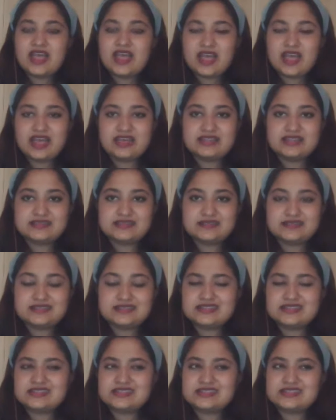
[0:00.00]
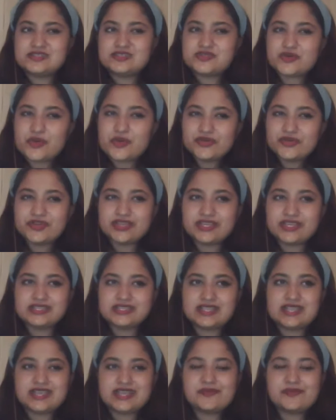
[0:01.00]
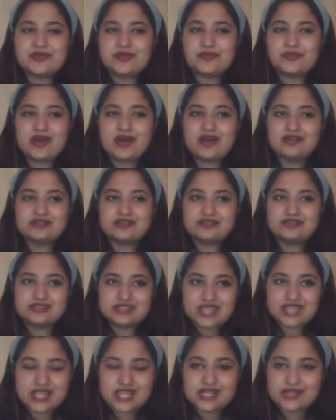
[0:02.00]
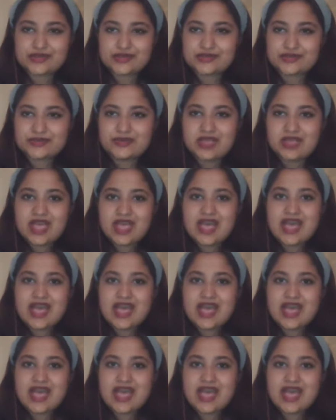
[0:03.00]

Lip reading: And the story that I'm about to tell you